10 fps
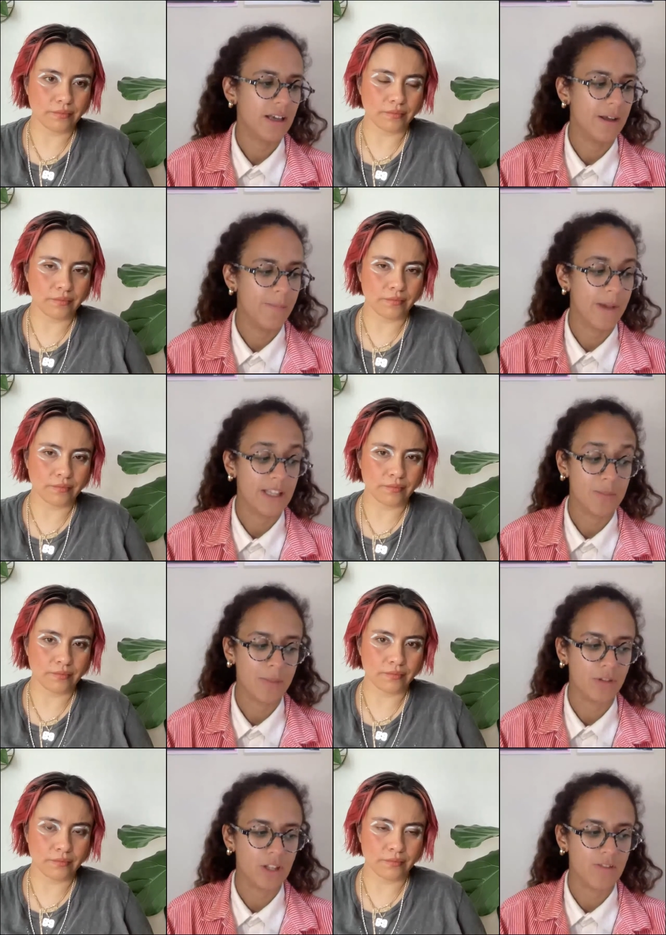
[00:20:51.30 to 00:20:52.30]
Speaker 1: um, and the
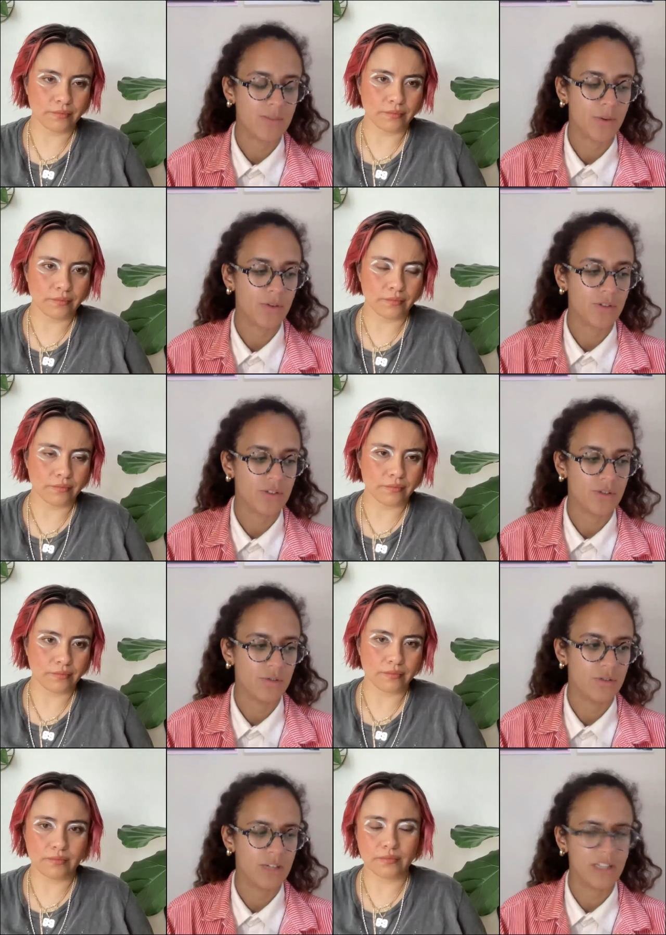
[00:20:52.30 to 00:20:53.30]
people that you've spoken
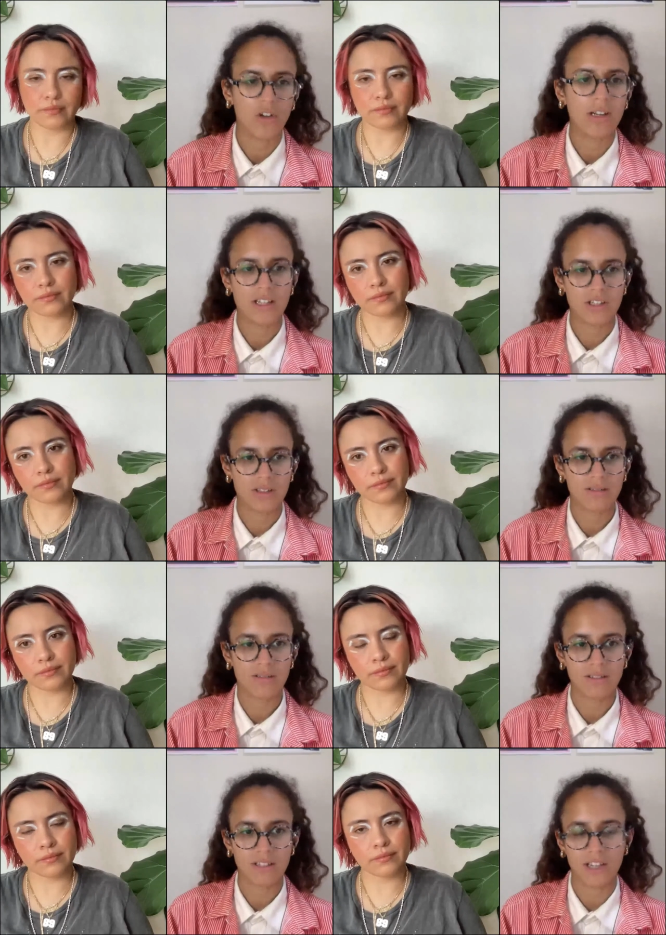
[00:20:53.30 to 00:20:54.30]
to, to acknowledge
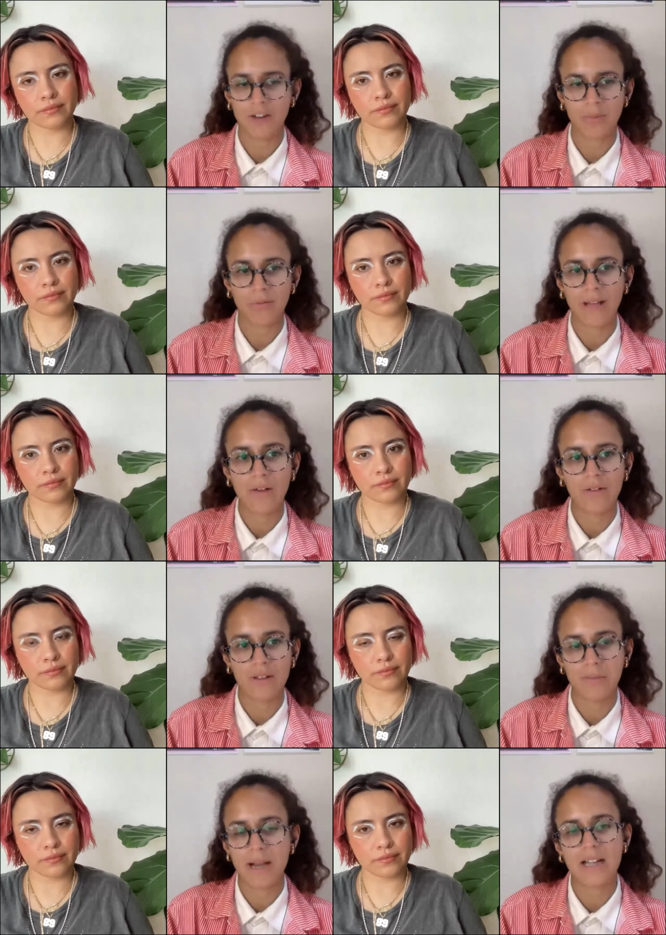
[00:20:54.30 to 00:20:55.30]
the kind of
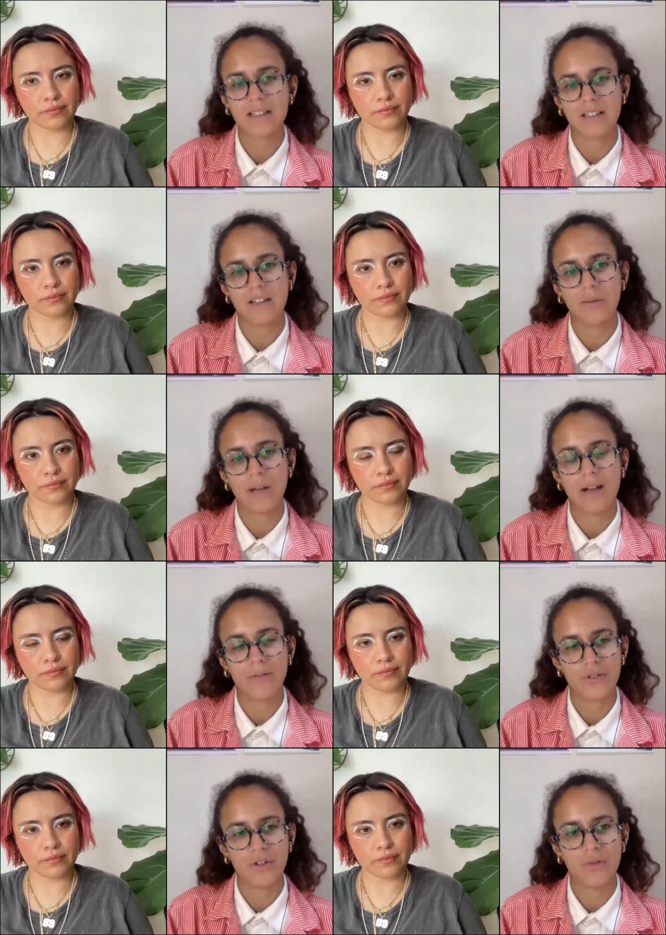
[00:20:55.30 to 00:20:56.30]
profound impact that it will
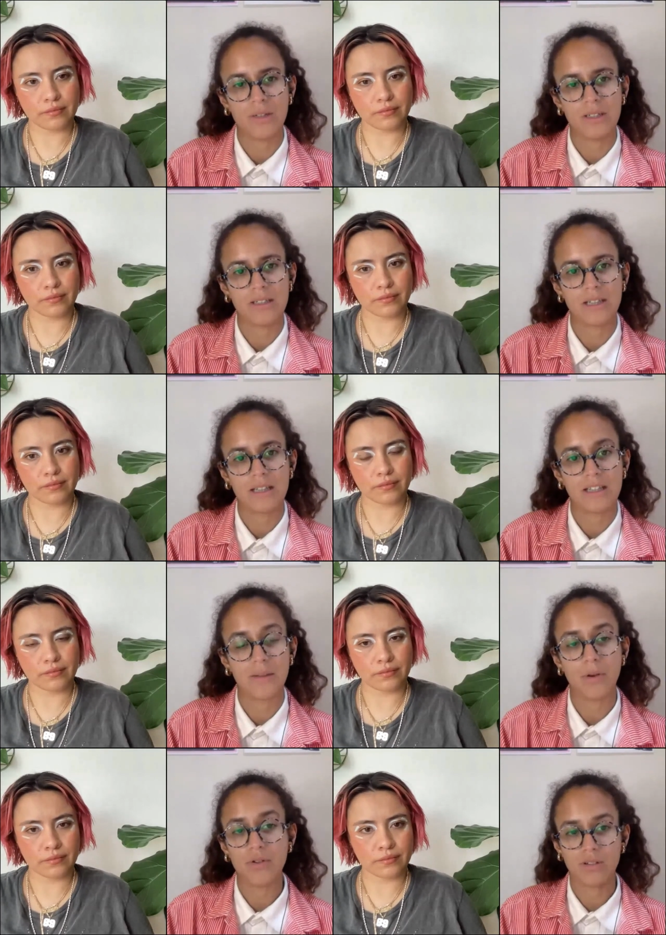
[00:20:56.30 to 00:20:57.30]
have on you and and
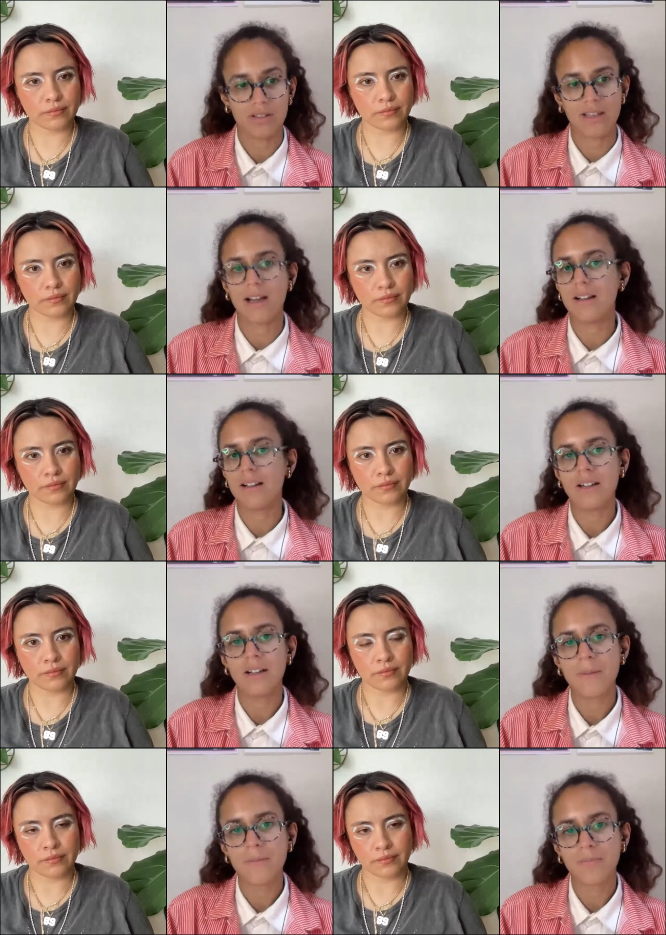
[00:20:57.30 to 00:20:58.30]
the emotions that
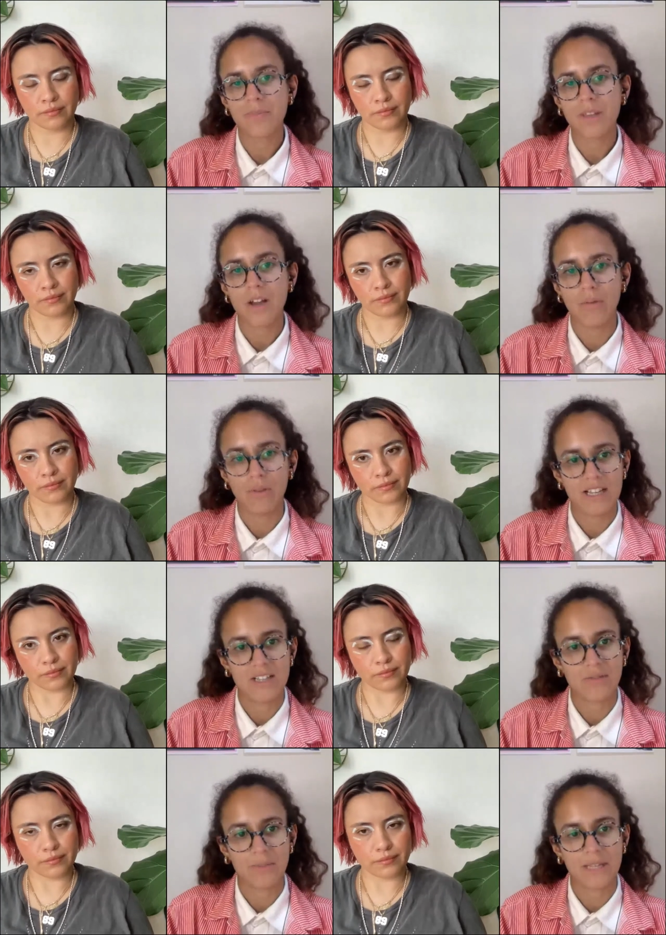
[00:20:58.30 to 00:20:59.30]

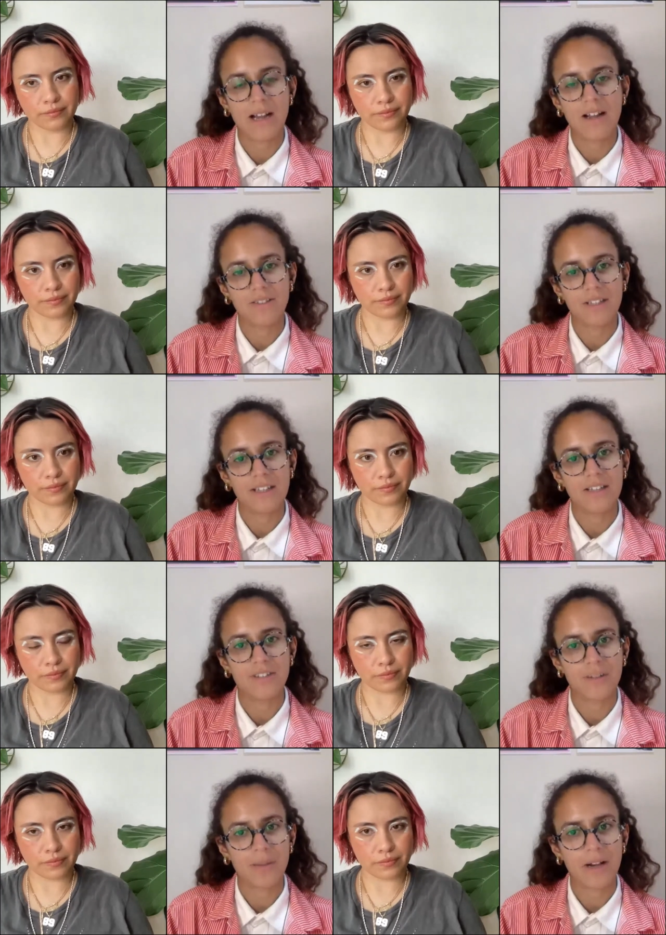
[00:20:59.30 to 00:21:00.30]
arise from that, I found
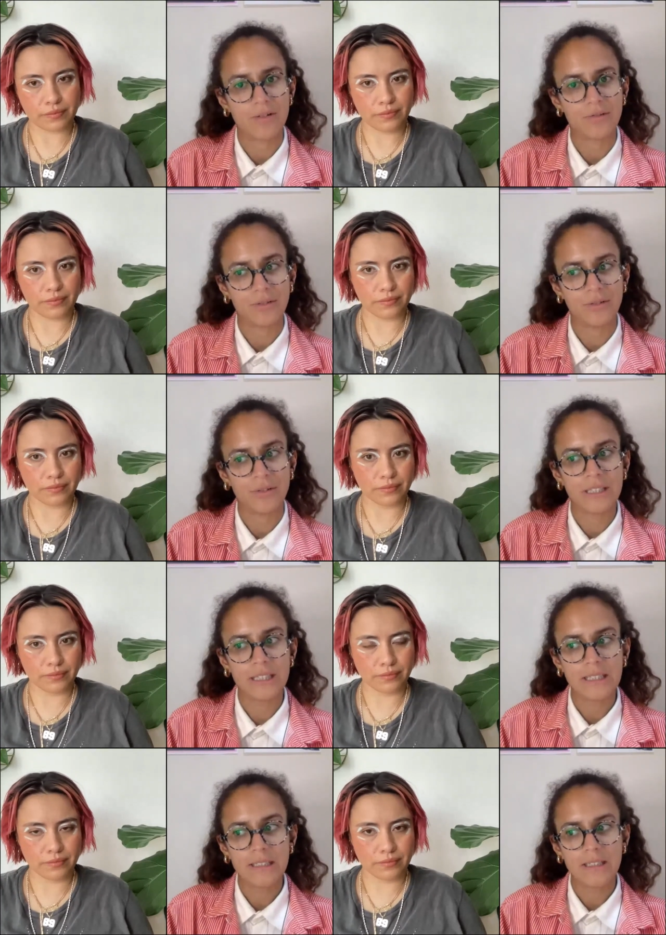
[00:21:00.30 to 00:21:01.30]
that very powerful.
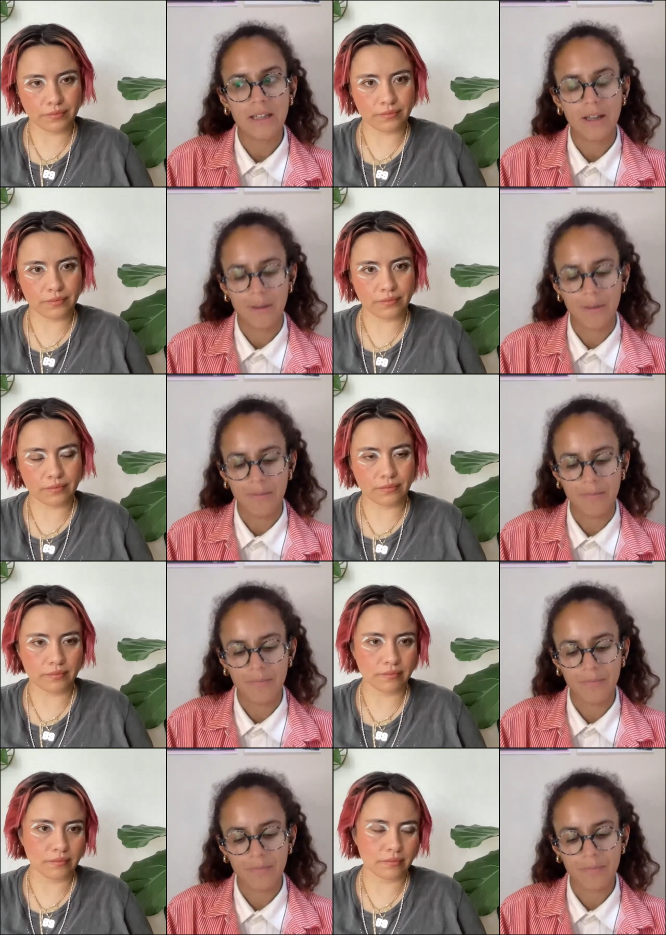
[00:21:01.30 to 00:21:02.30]

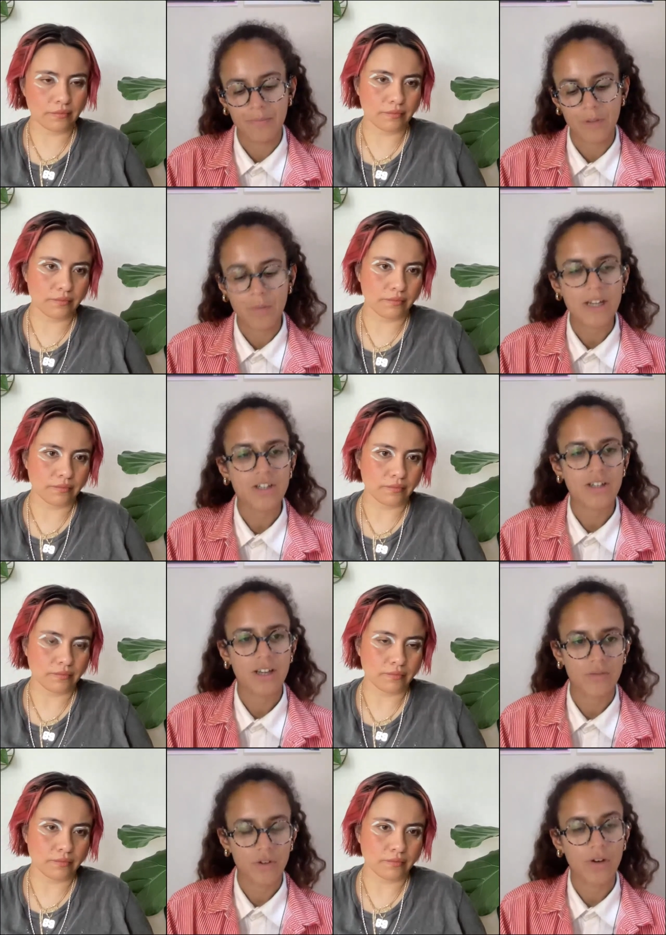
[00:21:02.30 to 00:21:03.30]
Um, you mentioned
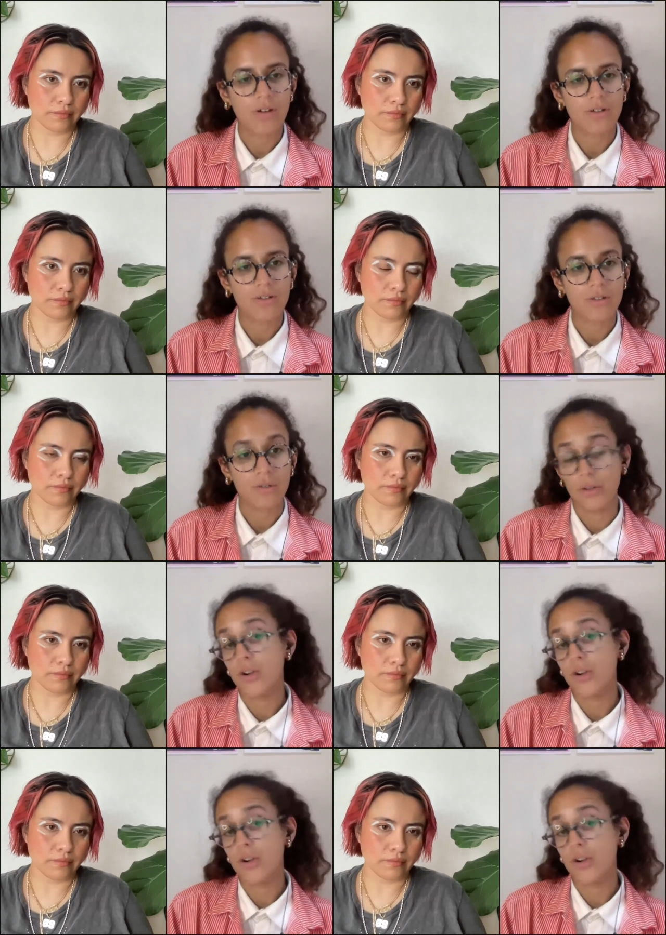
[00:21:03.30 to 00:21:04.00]
kind of not or